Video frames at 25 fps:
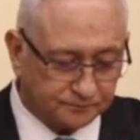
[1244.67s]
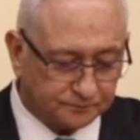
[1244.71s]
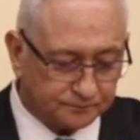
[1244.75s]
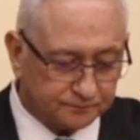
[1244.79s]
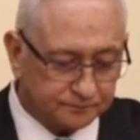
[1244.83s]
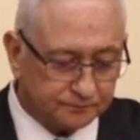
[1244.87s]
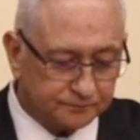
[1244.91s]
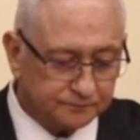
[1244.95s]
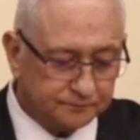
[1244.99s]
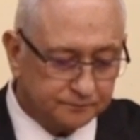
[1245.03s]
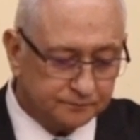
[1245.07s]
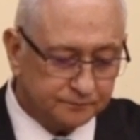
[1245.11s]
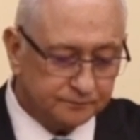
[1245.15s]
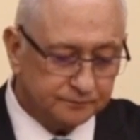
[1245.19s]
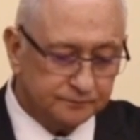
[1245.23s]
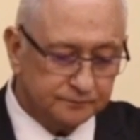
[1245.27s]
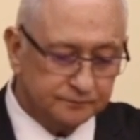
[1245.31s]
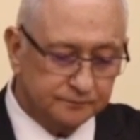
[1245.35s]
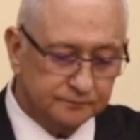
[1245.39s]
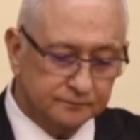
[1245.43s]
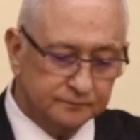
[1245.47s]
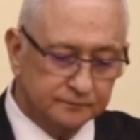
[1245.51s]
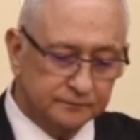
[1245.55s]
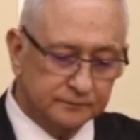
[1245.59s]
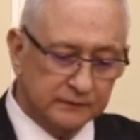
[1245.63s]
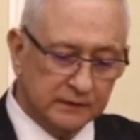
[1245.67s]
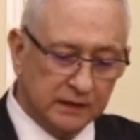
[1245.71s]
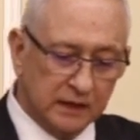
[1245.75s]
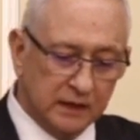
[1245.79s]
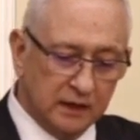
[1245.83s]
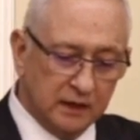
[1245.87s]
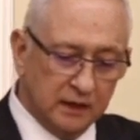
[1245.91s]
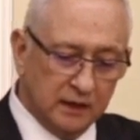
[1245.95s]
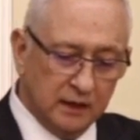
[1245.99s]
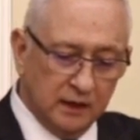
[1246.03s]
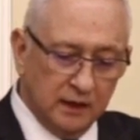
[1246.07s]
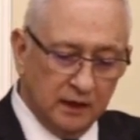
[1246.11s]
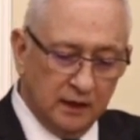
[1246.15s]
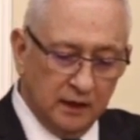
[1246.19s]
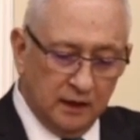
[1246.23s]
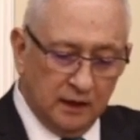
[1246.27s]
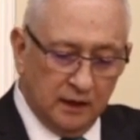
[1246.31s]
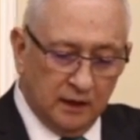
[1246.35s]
[no speech]